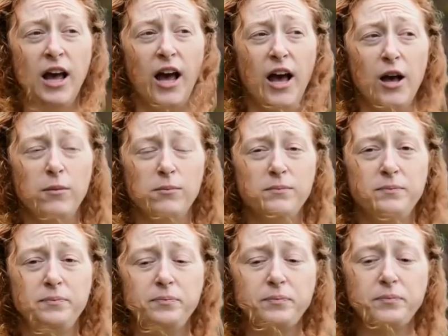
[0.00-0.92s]
um,
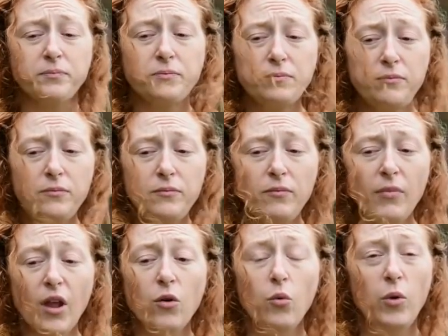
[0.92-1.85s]

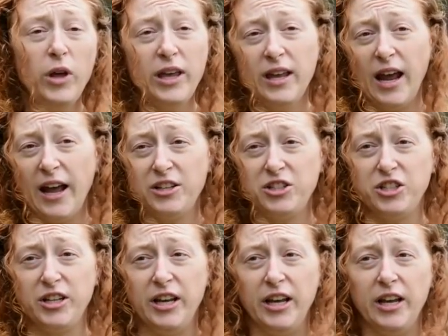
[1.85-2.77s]
we can
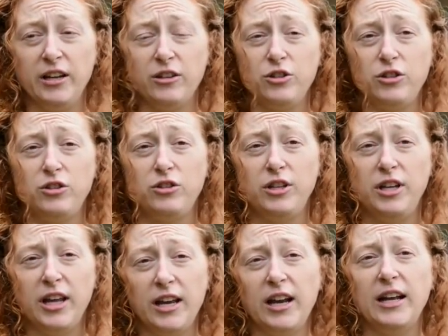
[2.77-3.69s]
actually
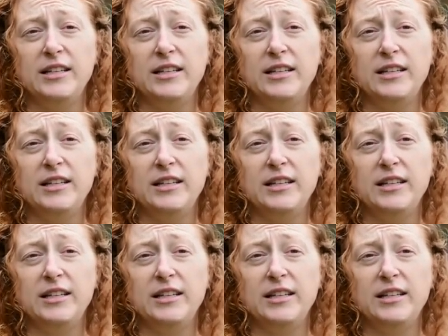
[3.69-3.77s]
get an